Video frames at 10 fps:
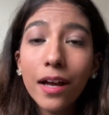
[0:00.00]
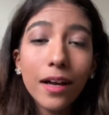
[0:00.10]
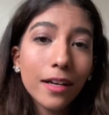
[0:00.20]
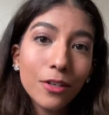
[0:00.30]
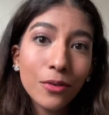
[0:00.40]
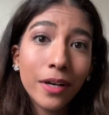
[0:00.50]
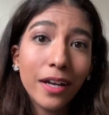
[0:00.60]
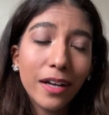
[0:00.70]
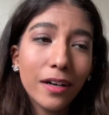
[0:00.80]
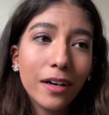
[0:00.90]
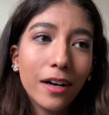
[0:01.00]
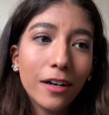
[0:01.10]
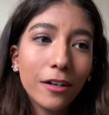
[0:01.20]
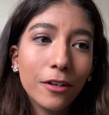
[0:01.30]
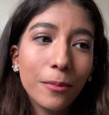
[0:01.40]
Anyway,
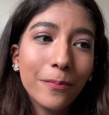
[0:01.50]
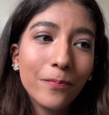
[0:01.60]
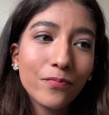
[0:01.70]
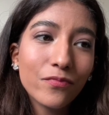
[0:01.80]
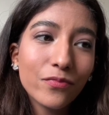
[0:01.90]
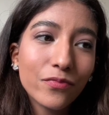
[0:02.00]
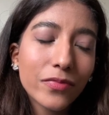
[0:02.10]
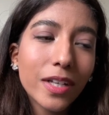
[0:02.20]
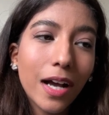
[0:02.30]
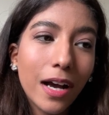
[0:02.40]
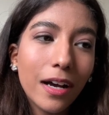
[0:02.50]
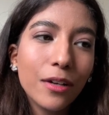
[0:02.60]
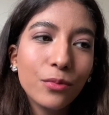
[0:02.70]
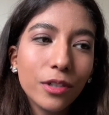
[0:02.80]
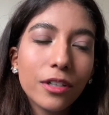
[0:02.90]
um, I
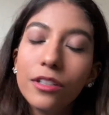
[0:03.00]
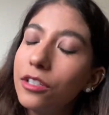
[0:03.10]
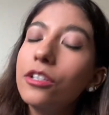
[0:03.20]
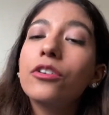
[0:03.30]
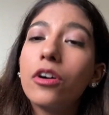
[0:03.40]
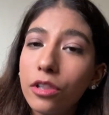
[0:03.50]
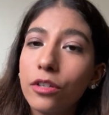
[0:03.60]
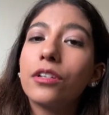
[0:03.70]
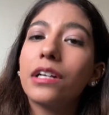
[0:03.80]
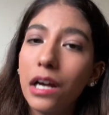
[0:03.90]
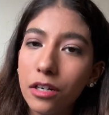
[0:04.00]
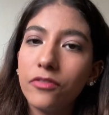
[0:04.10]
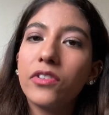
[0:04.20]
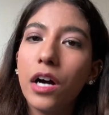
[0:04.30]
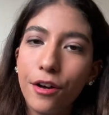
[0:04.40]
will continue on learning how to
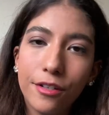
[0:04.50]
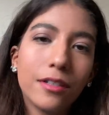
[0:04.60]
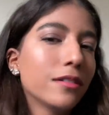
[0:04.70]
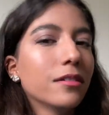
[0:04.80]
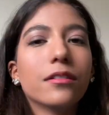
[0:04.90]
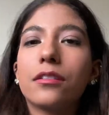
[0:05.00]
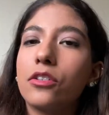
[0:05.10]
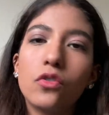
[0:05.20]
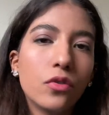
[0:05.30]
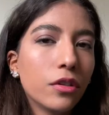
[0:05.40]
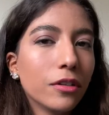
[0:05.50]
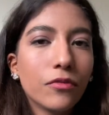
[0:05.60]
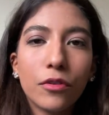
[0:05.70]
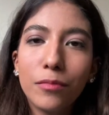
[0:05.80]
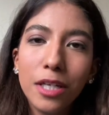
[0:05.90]
vlog because this is a new thing
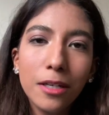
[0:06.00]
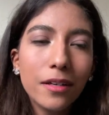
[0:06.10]
for me.